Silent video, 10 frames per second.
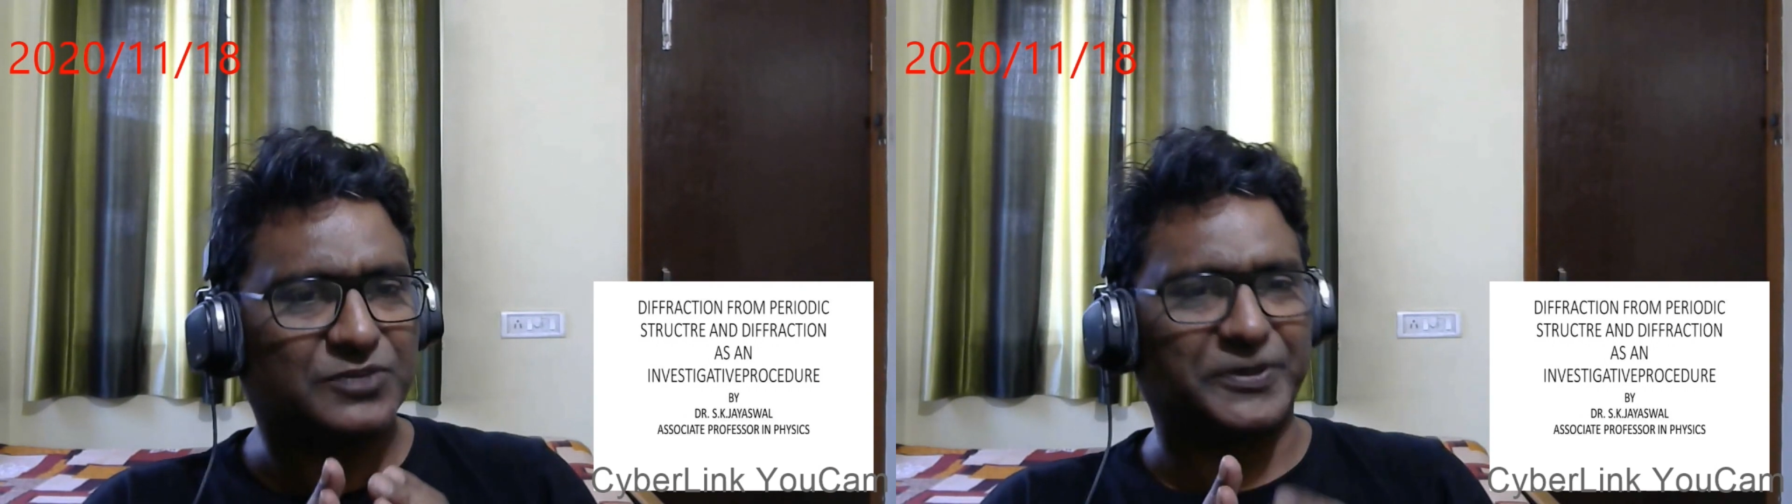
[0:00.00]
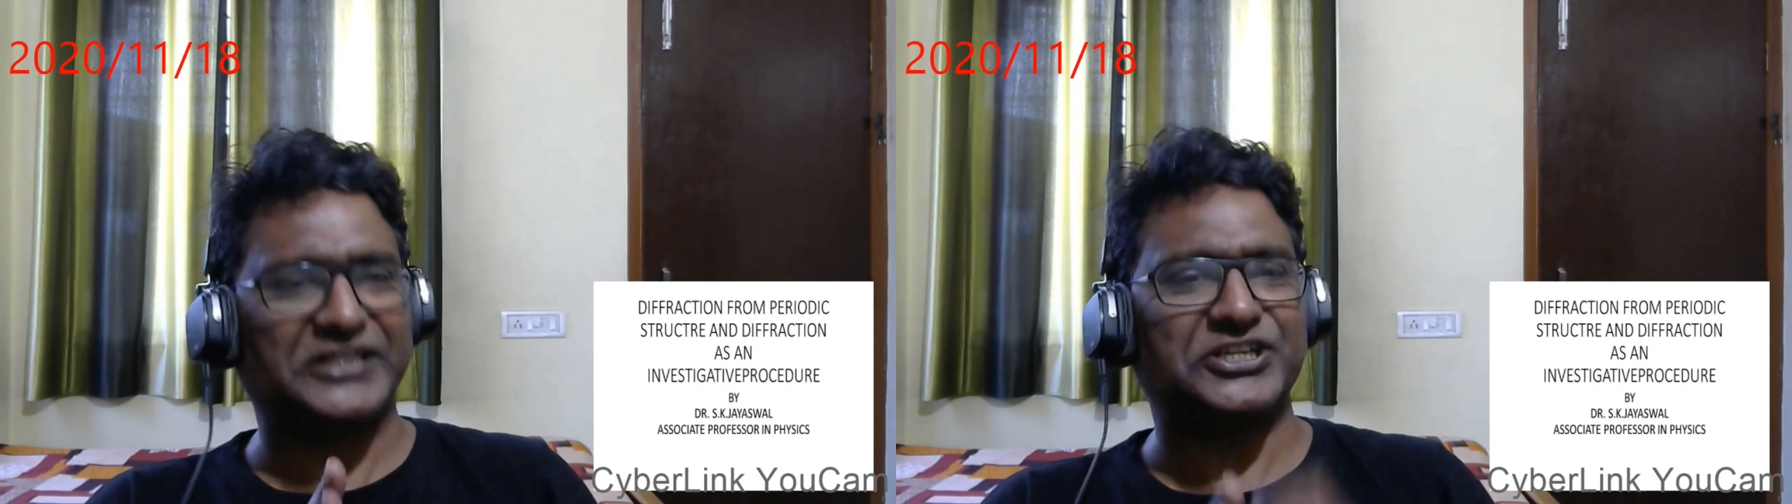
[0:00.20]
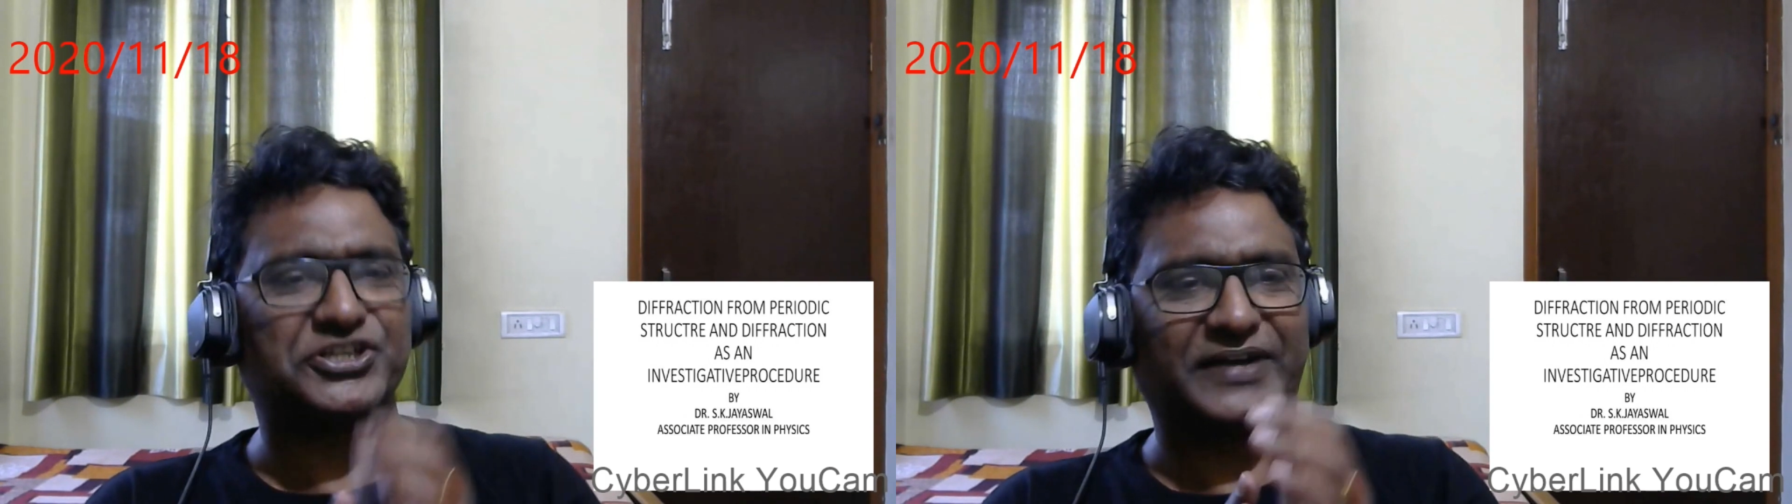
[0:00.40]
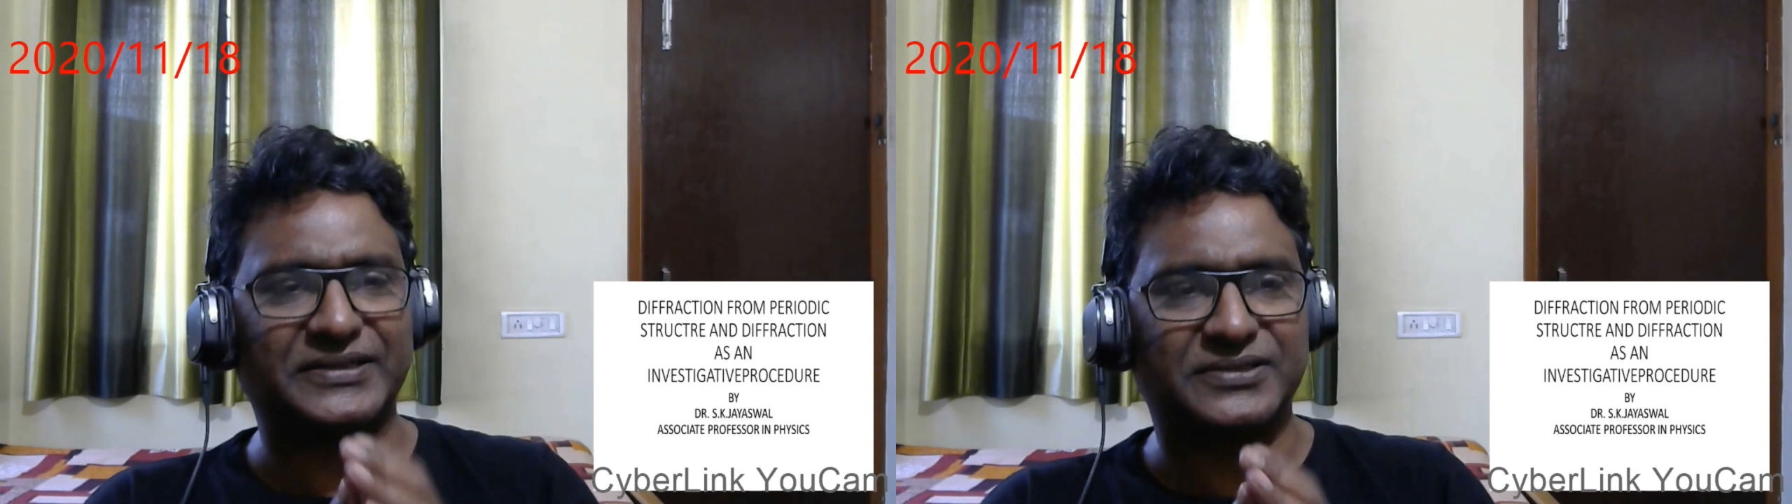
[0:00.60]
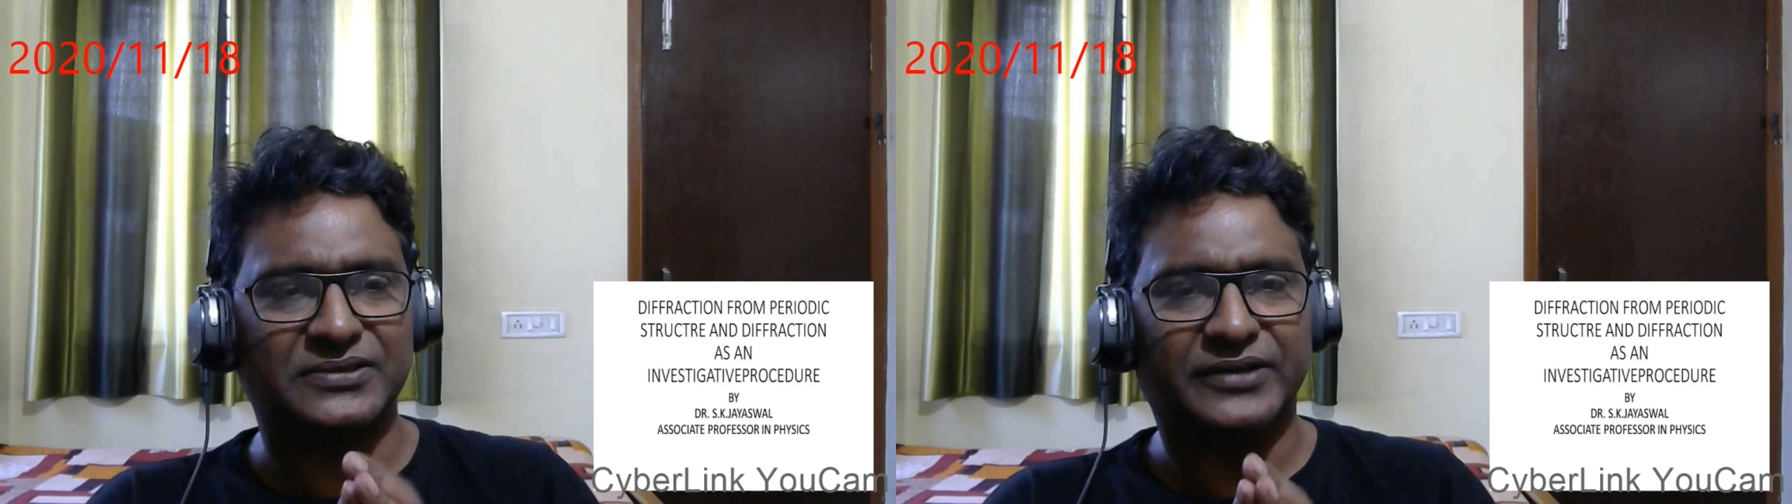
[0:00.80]

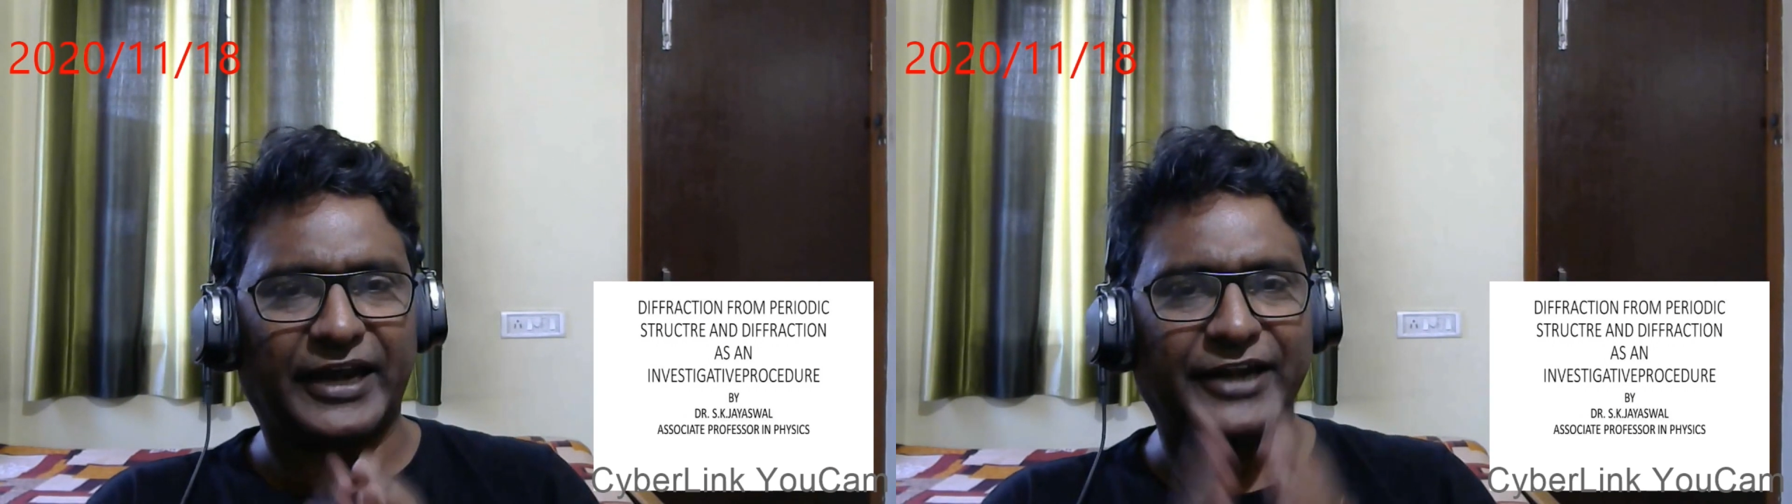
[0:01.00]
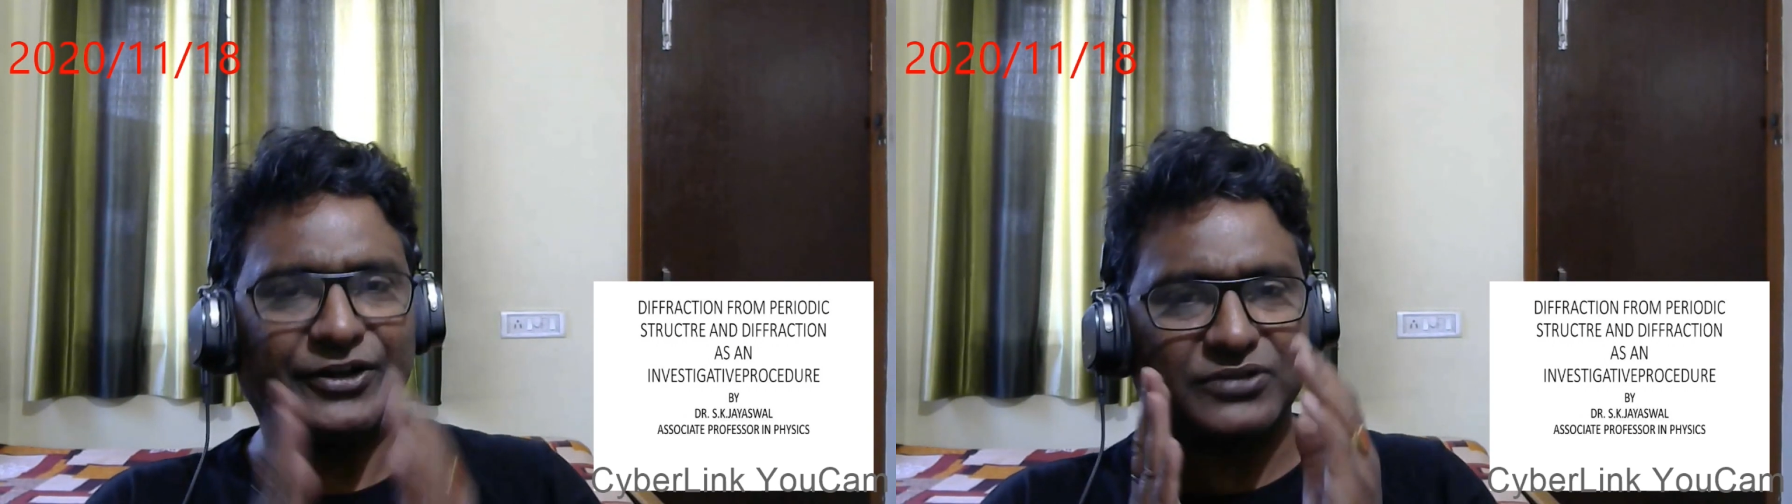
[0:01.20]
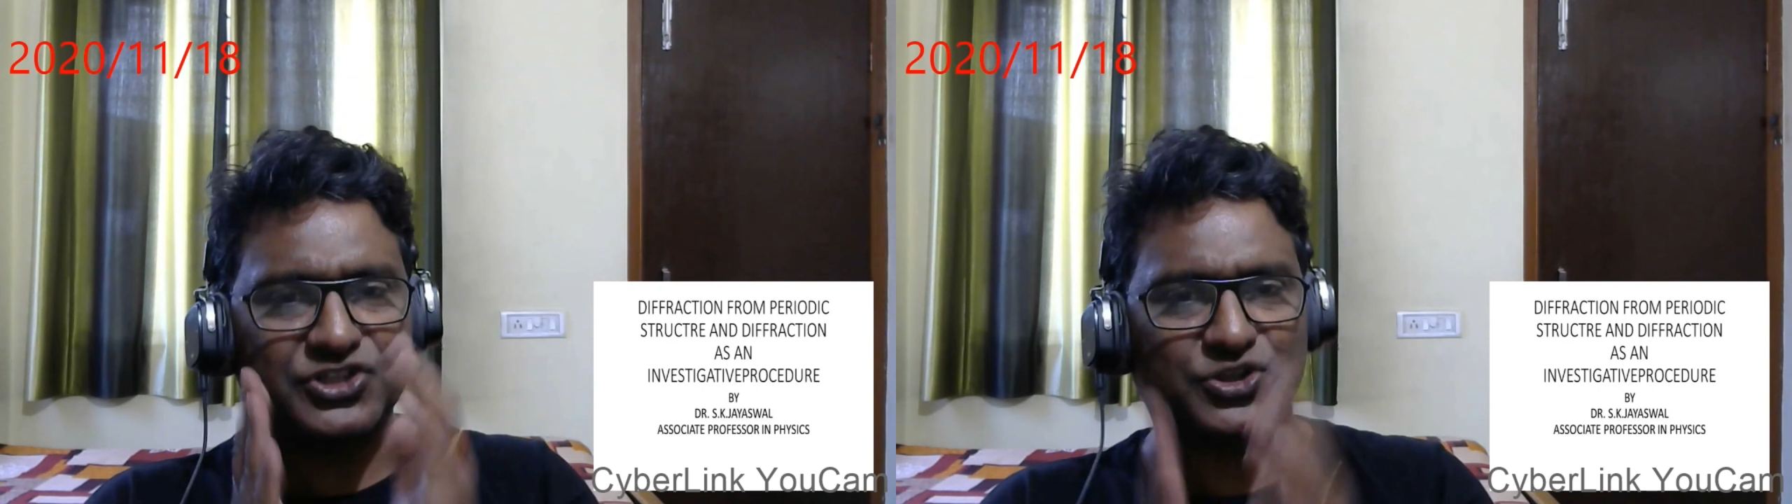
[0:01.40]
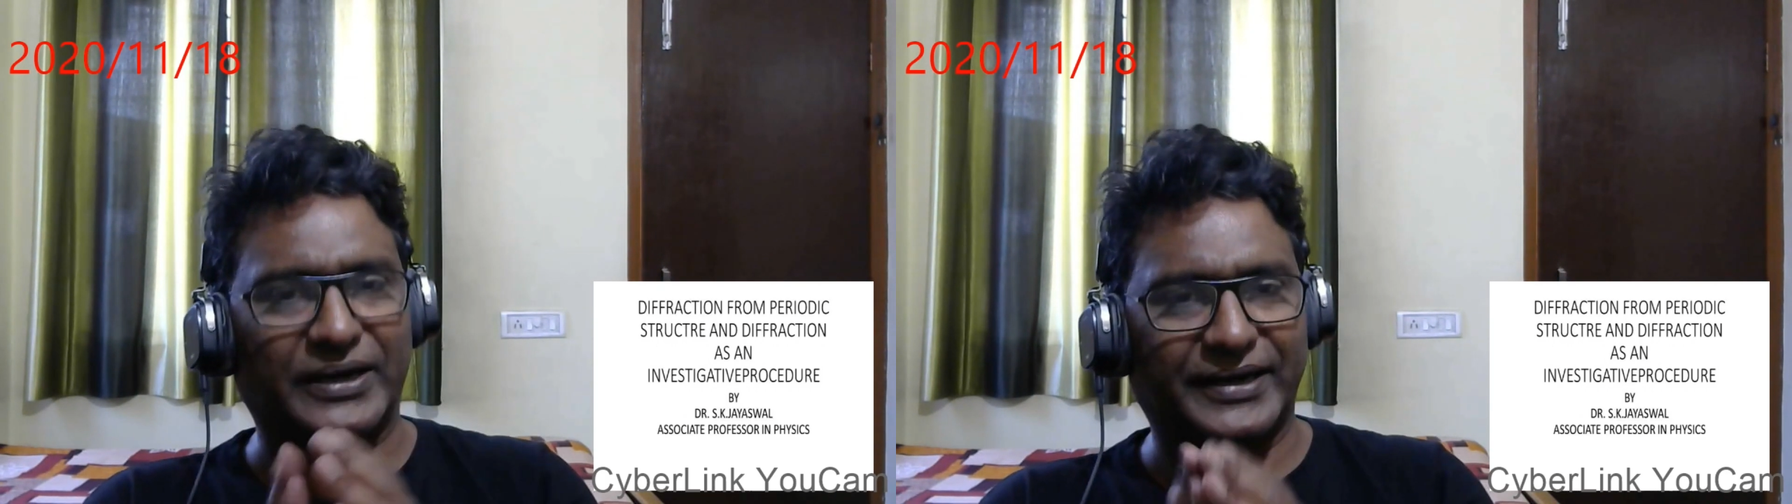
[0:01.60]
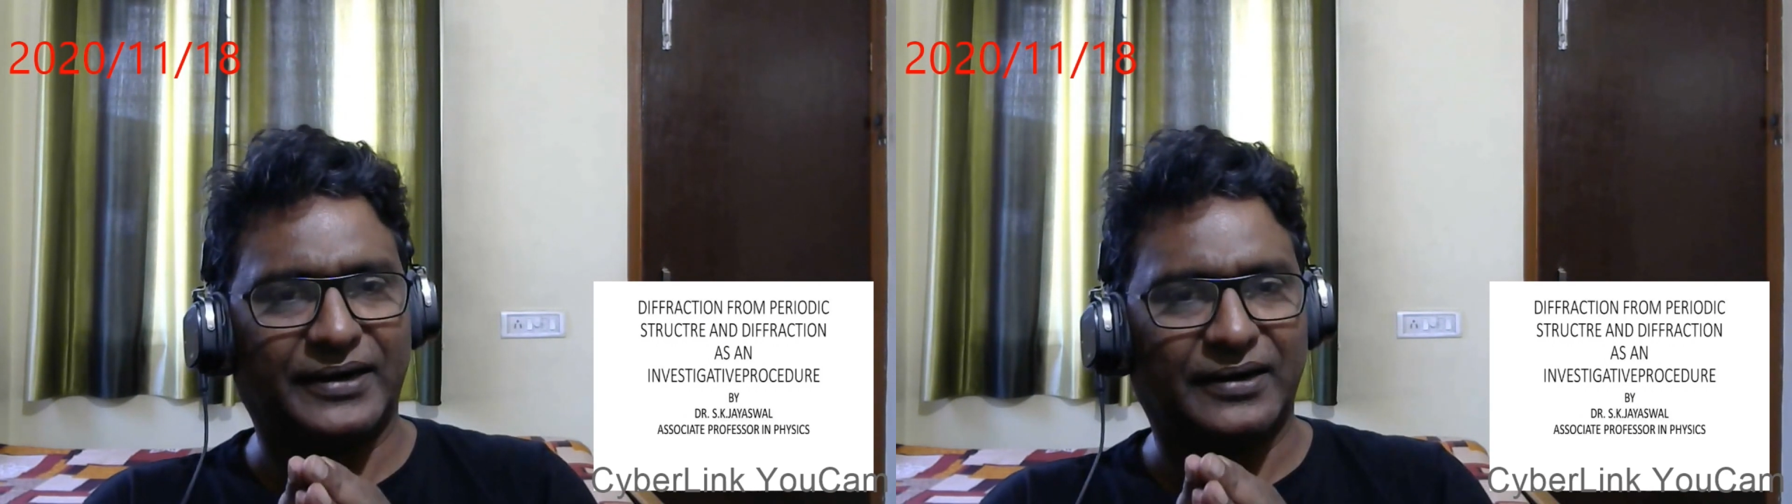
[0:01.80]
penetrate into the
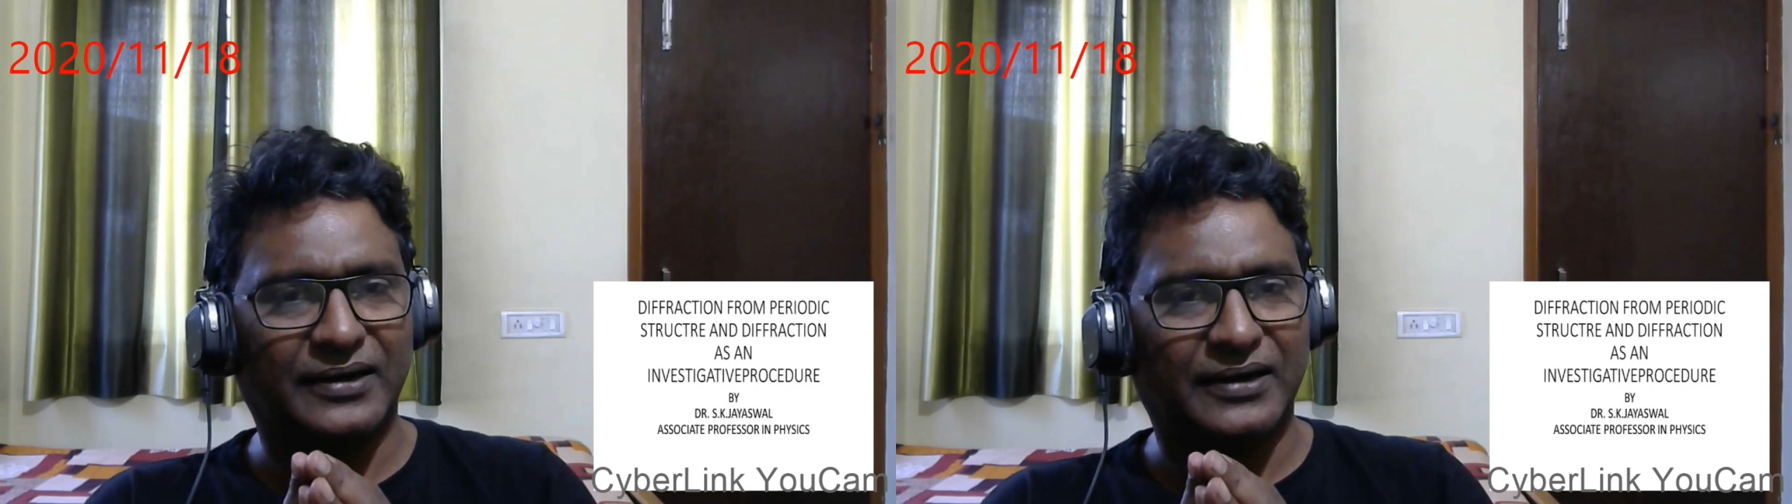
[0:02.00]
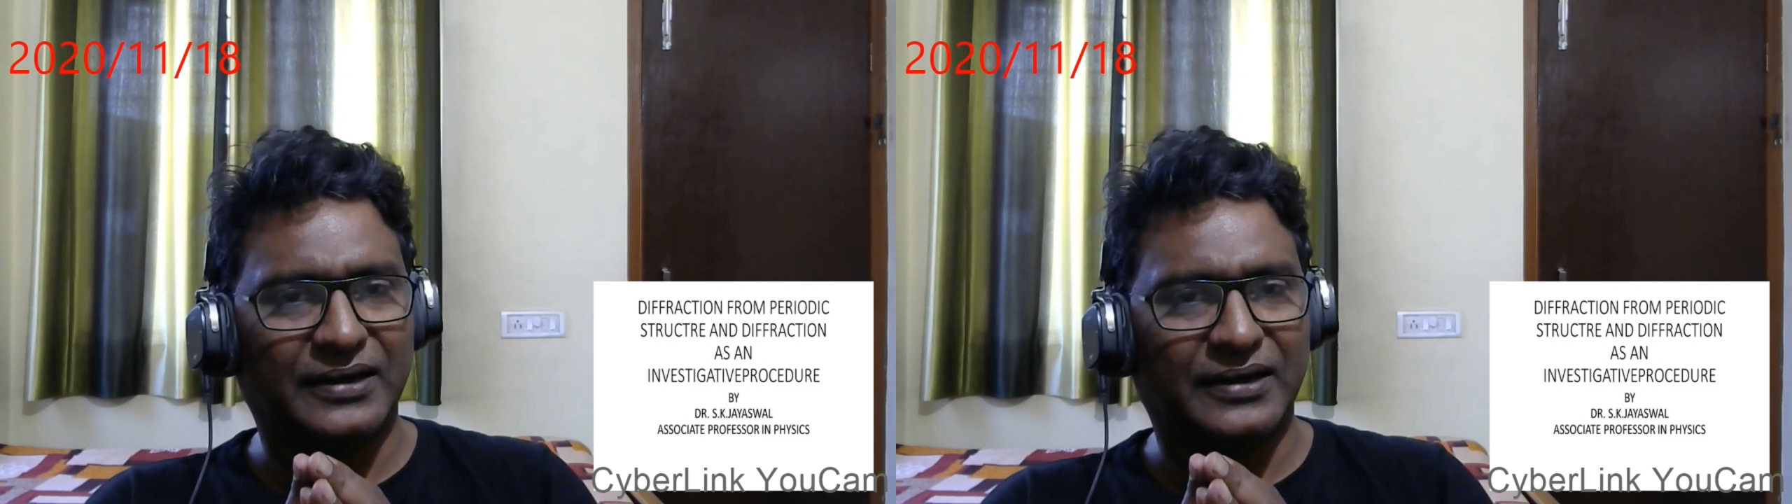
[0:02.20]
solid